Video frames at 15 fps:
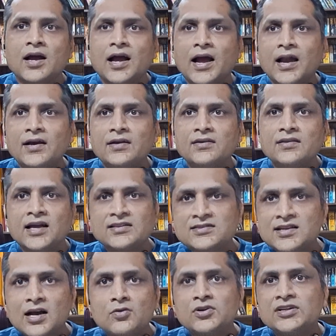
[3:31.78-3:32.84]
And
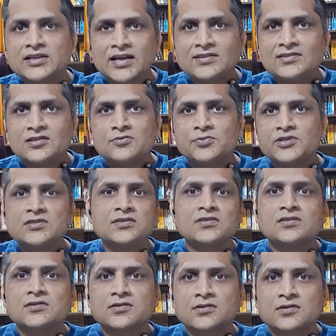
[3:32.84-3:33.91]
that's how it gets its
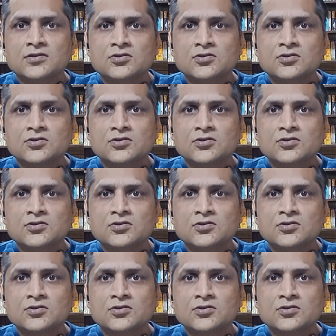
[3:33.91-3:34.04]
business.